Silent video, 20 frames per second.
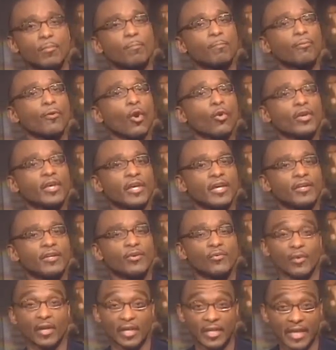broken
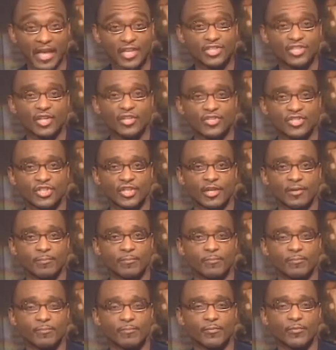relationship
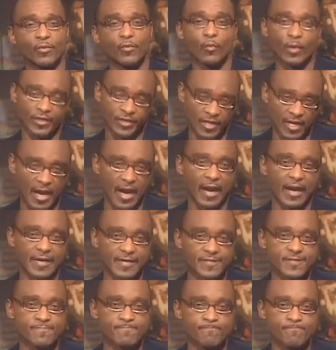with God.